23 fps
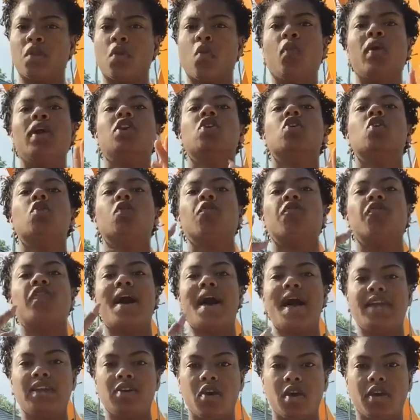When you
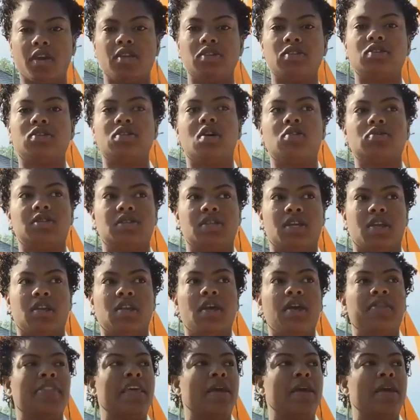find your consultant,